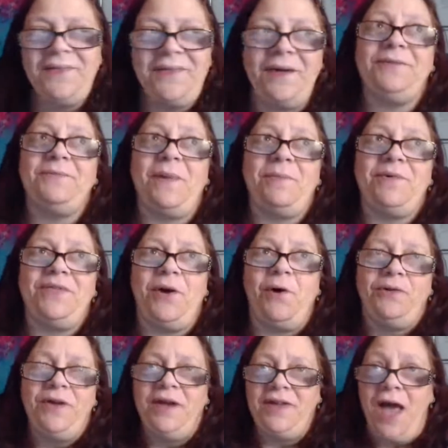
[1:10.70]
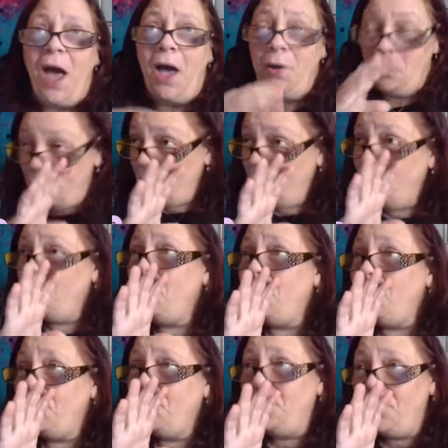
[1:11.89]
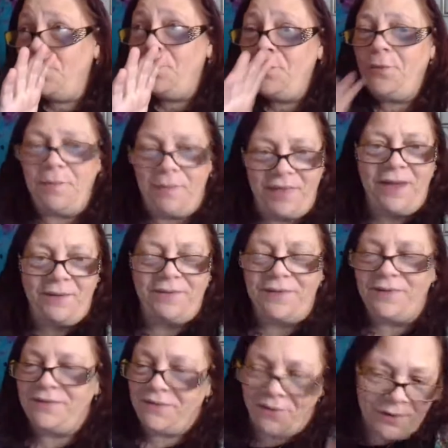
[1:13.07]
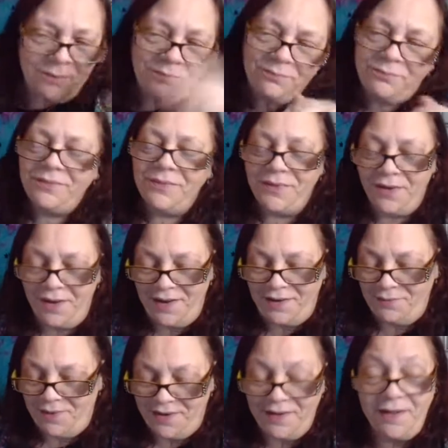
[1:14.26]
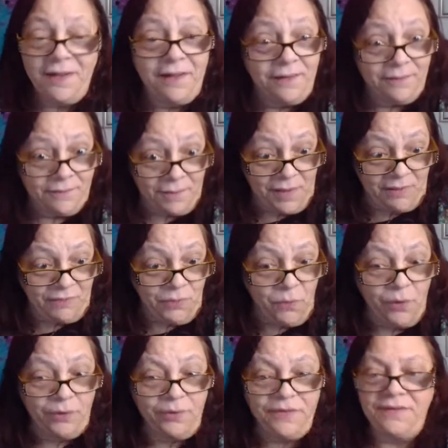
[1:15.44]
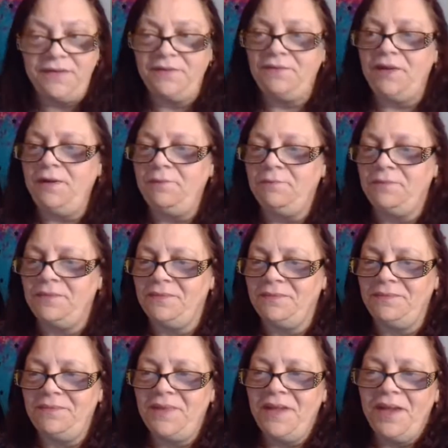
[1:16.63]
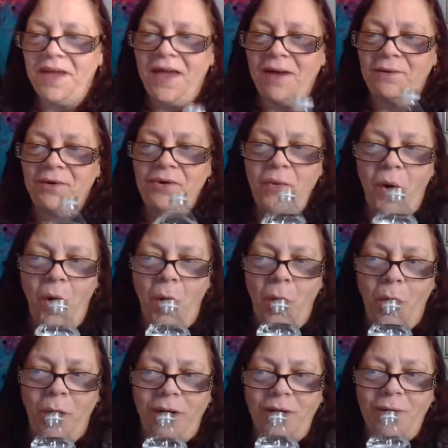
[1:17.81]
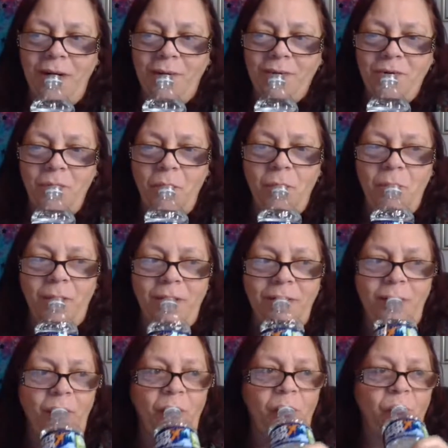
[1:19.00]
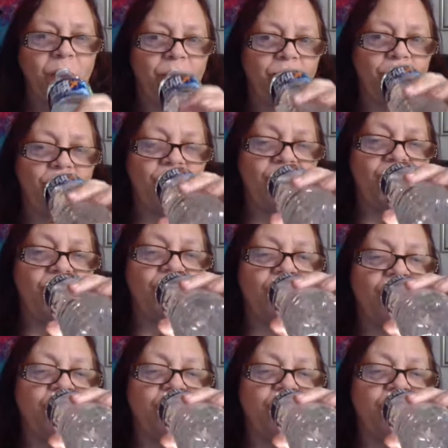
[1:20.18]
Now remember the old Yahoo. That was, sorry. Anyway, I'm having water this evening. How are you all? How are you all? Oh.